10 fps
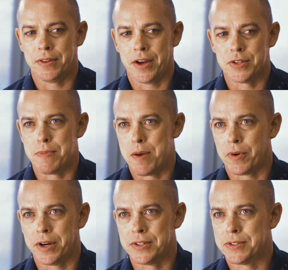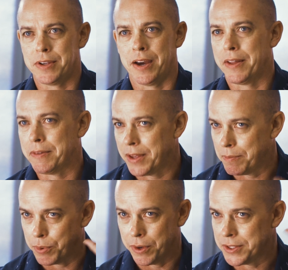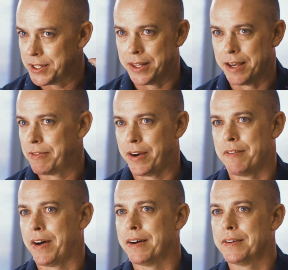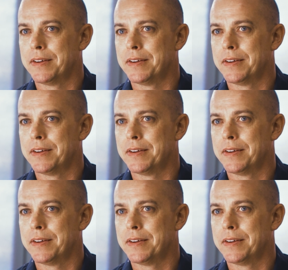and those memories, they're burnt in there forever.